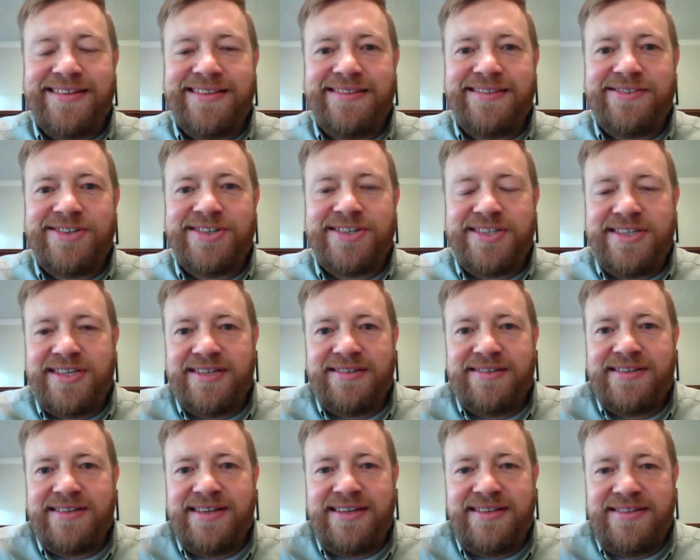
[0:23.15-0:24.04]
just to
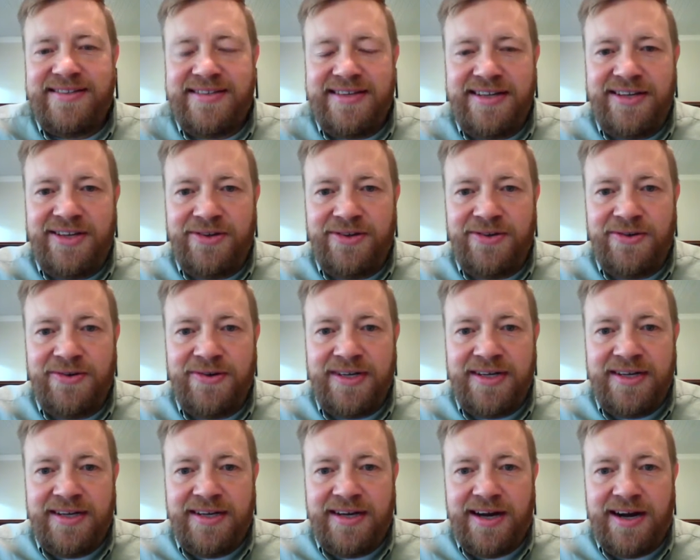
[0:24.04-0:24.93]
continue
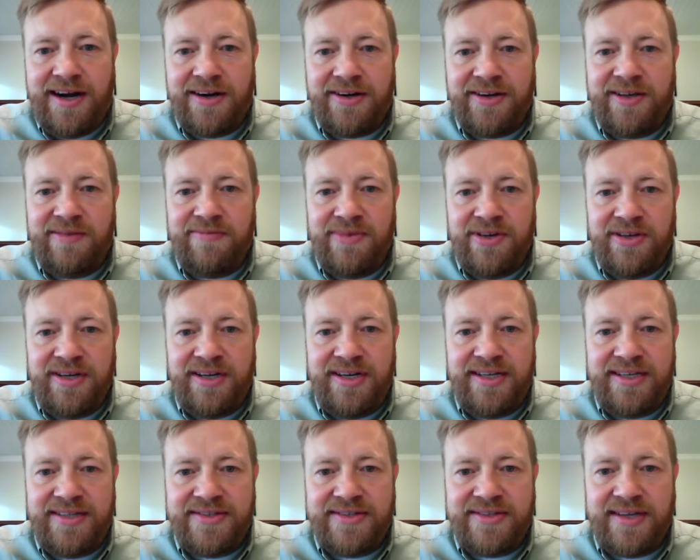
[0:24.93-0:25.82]
our
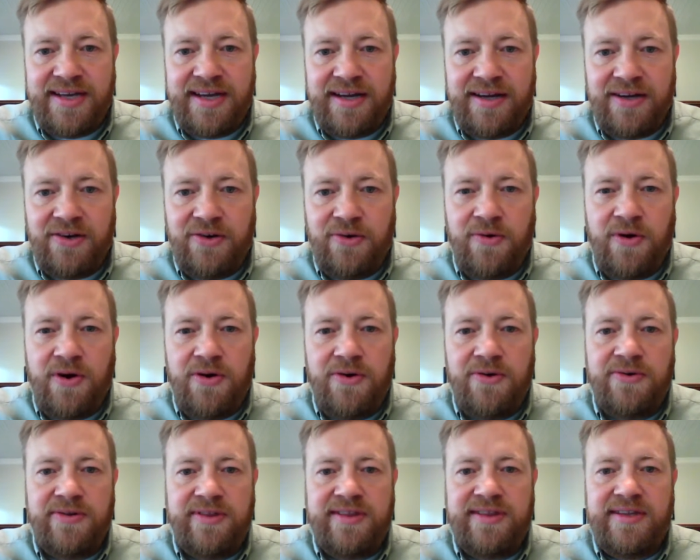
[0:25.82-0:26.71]
community's
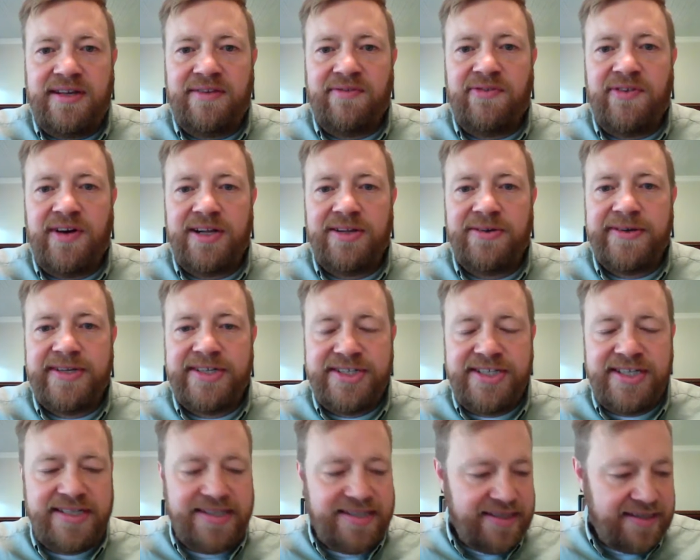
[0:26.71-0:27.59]
growth in following
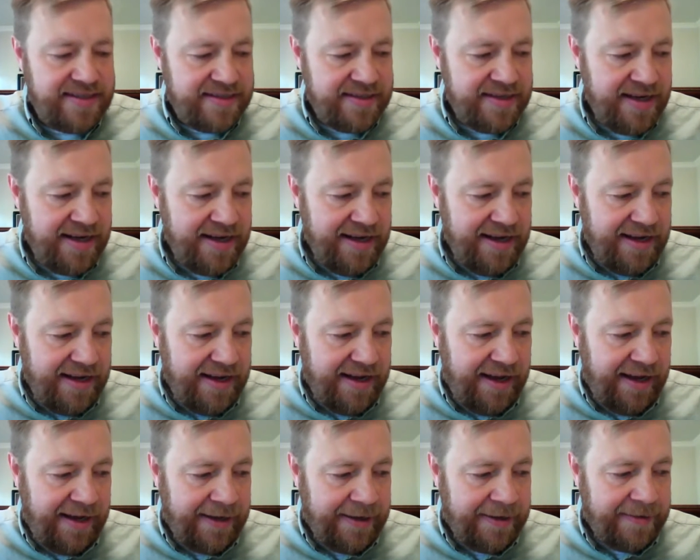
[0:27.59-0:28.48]
Jesus
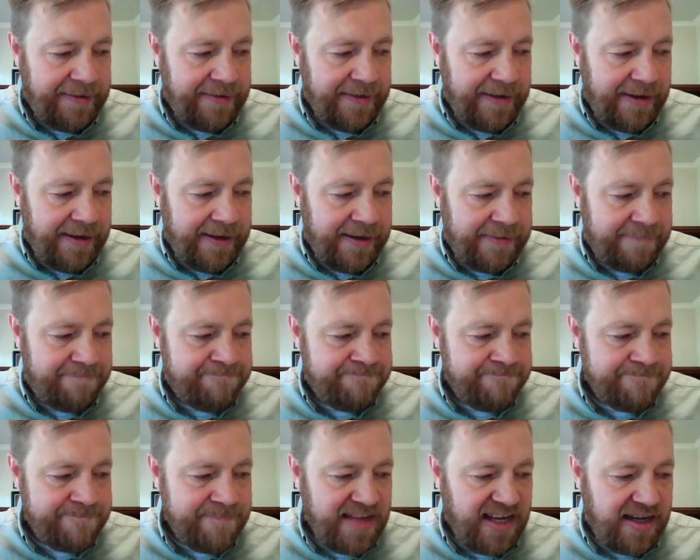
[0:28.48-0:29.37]
and
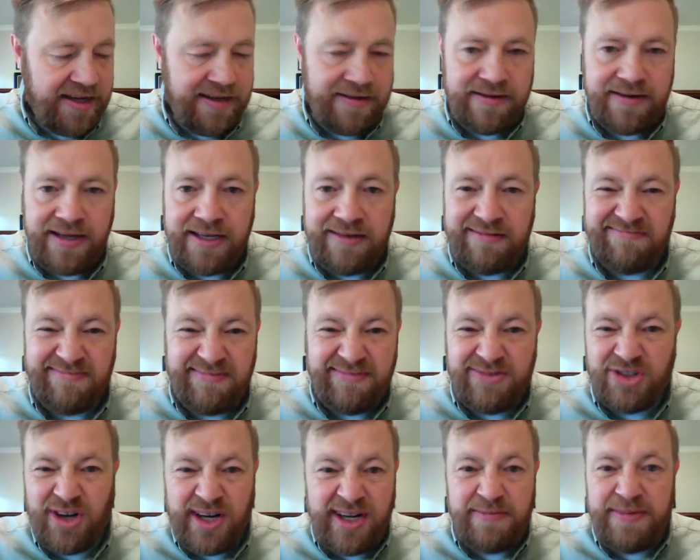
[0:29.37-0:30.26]

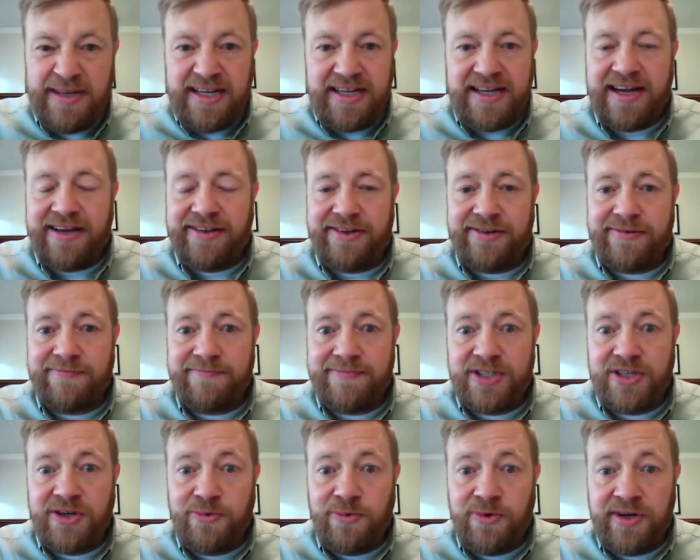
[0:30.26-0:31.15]
trying to be together.
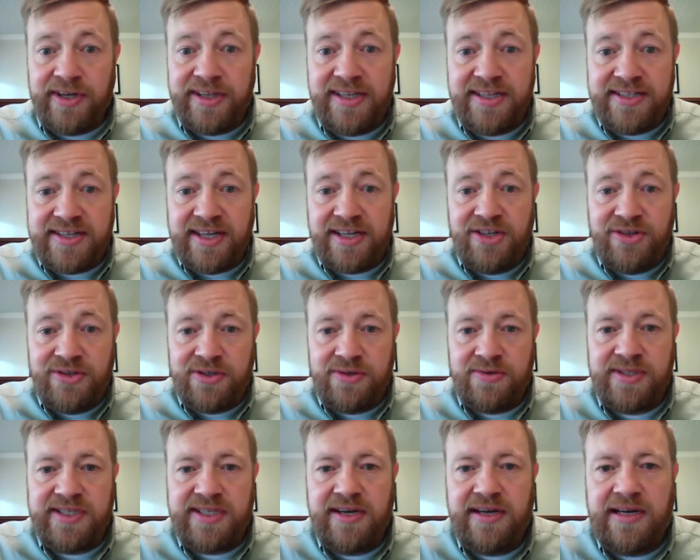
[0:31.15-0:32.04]
So we're in these
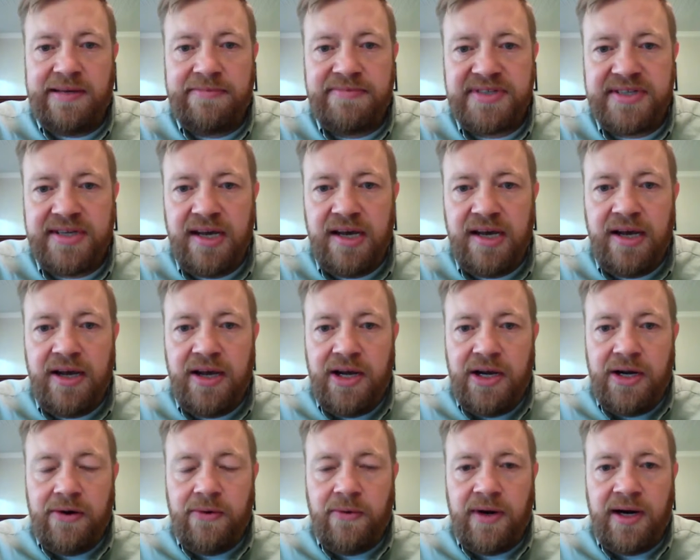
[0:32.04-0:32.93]
unusual times
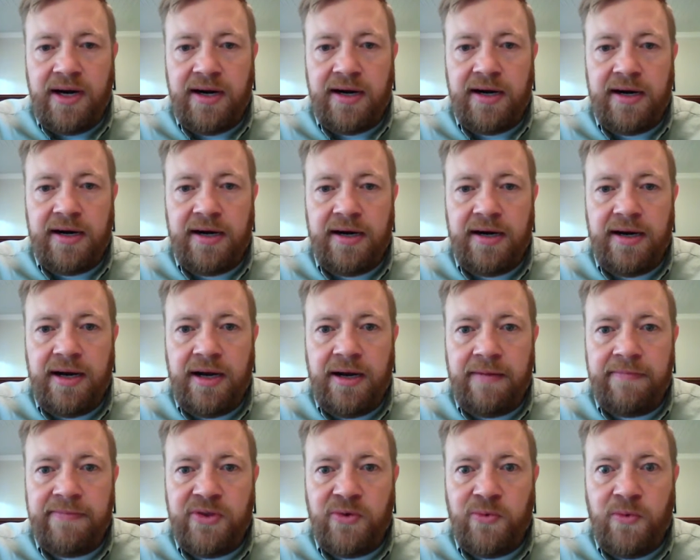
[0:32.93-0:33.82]
where
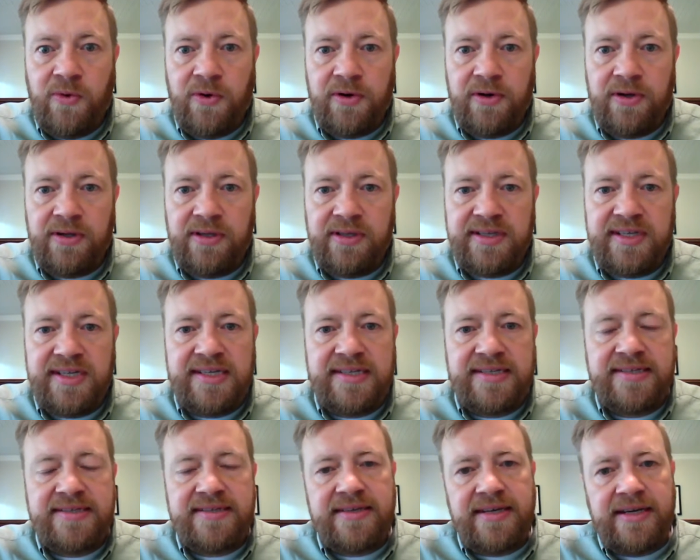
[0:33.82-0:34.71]
the world
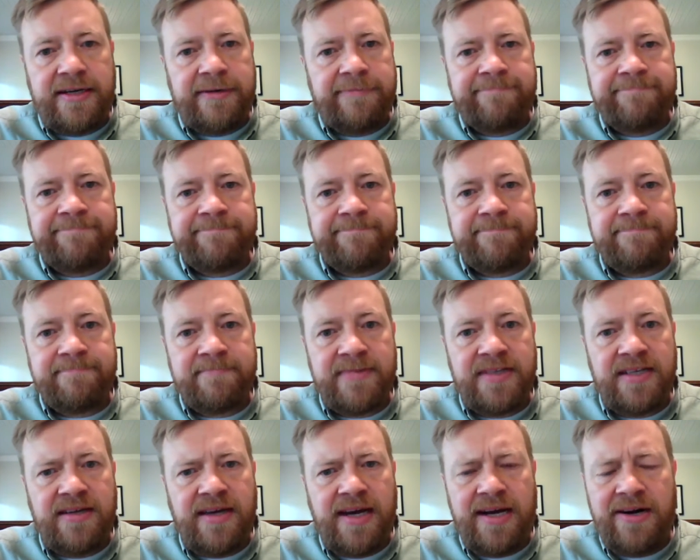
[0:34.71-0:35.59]
is, I
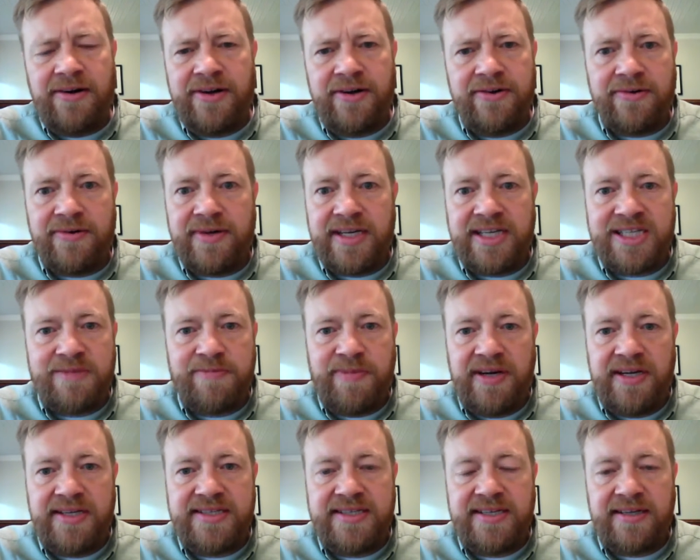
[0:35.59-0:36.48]
don't know,
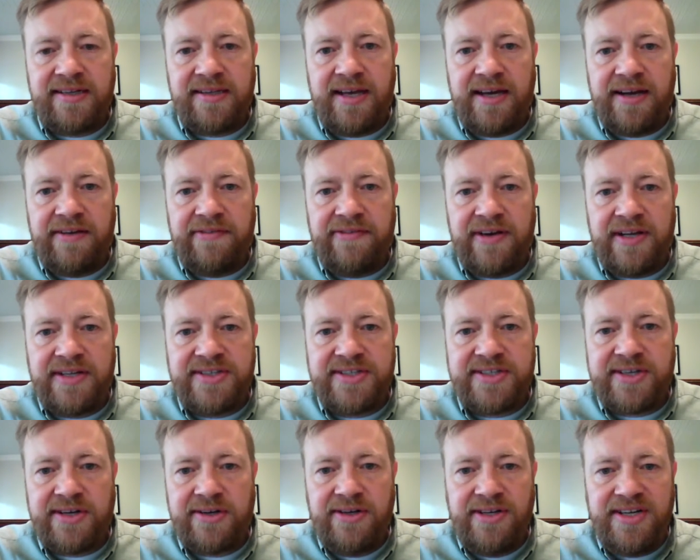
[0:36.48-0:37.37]
experiencing a lot of
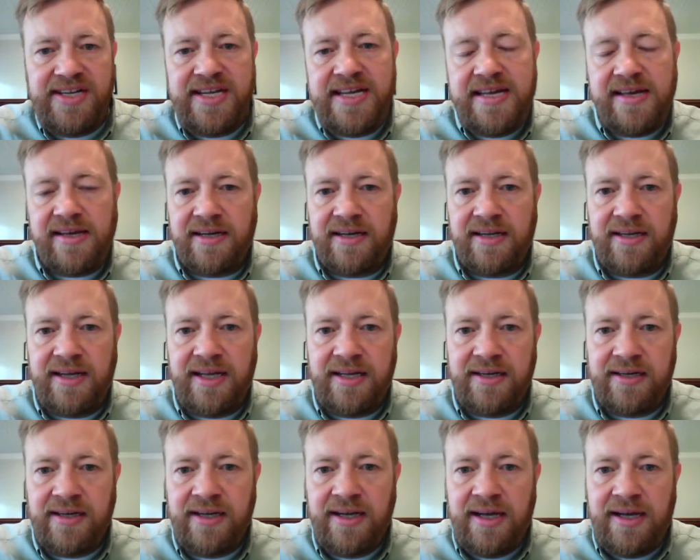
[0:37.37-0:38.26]
uncertainty
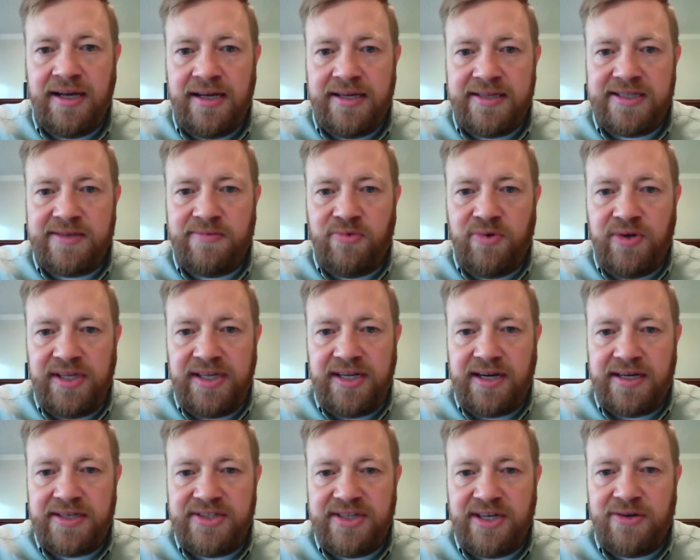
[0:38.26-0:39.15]
and some really
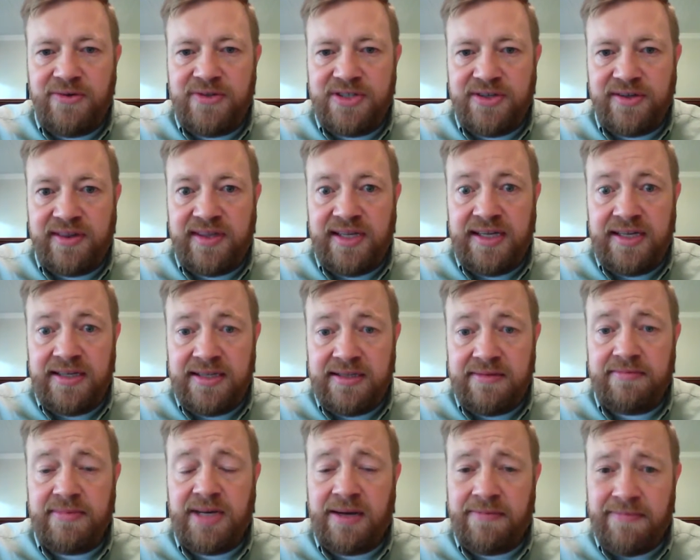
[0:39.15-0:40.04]
consequential
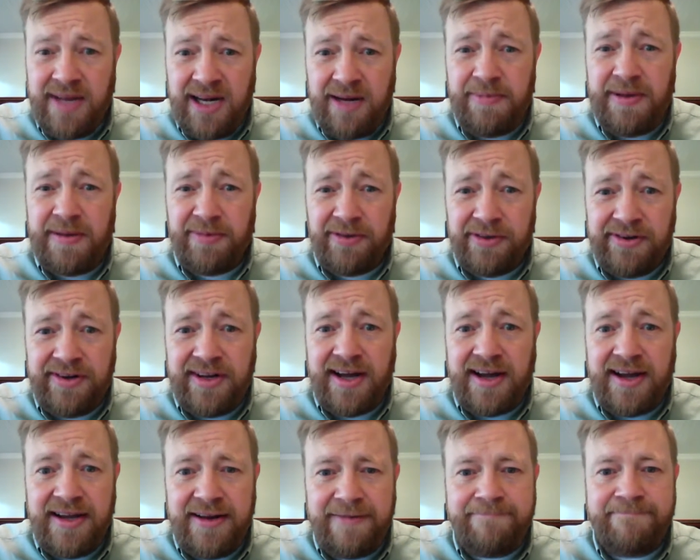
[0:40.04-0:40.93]
things. Many people are
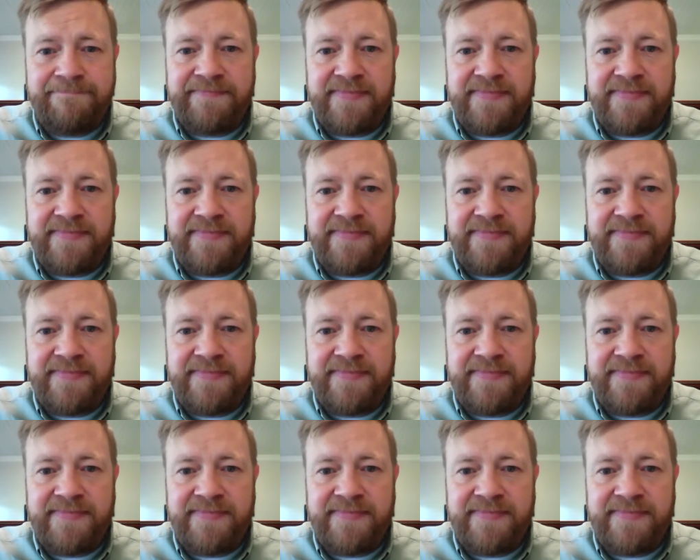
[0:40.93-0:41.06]
dying.